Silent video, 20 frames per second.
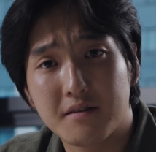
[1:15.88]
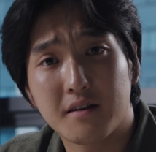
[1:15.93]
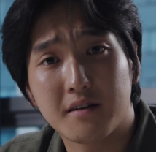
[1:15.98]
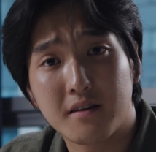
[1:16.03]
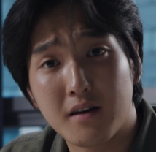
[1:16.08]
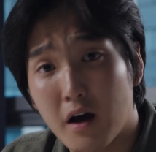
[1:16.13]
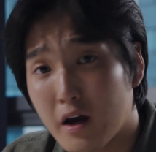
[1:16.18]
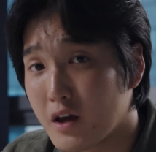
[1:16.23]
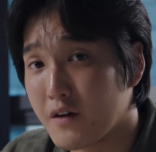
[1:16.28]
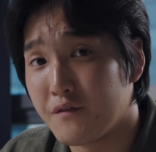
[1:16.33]
like
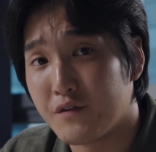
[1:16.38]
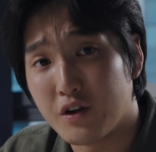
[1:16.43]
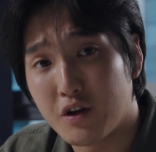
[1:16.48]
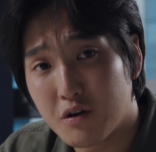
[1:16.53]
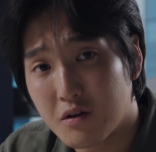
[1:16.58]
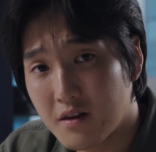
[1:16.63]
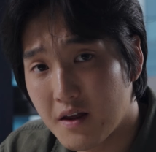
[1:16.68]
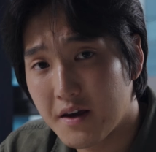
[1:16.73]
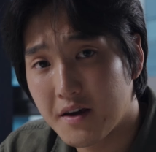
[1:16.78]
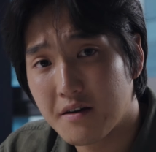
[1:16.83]
target
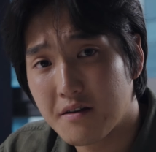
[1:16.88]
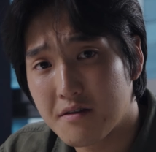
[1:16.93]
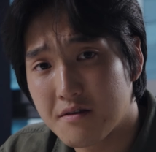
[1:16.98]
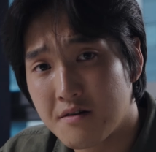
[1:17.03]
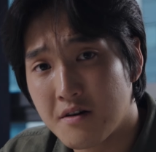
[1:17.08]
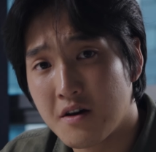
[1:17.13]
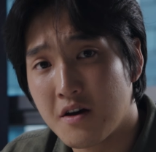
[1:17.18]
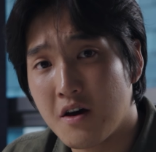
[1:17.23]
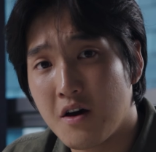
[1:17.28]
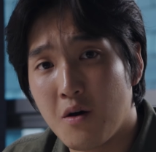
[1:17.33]
video length,
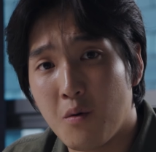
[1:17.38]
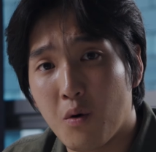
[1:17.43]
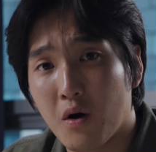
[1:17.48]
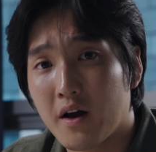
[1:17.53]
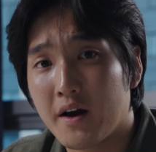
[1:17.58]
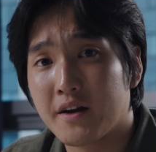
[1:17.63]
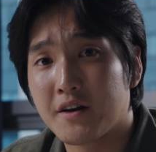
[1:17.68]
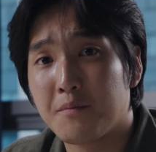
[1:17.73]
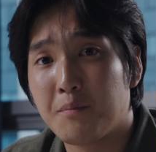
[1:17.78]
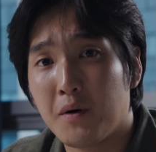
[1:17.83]
what
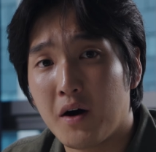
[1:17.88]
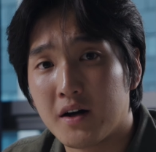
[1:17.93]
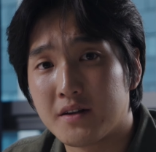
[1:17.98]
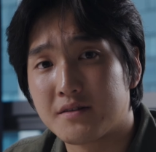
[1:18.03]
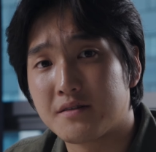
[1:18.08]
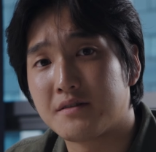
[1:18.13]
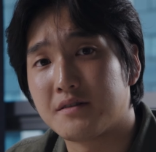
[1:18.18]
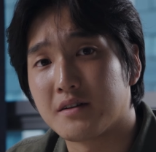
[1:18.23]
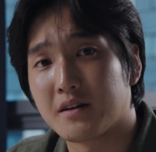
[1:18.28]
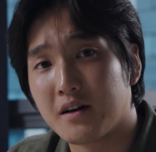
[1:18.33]
kind of
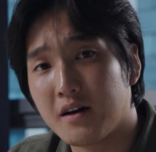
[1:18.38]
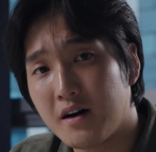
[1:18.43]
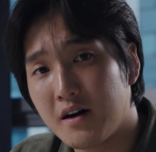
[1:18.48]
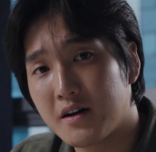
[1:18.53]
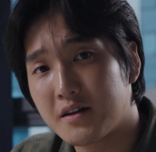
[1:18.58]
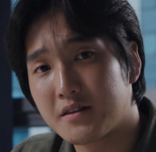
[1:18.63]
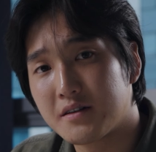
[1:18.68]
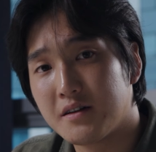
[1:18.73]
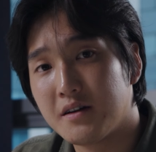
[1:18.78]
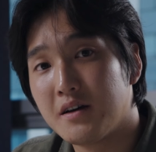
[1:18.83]
parts to
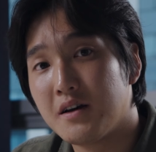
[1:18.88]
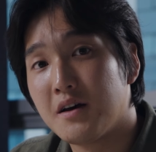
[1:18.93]
cut,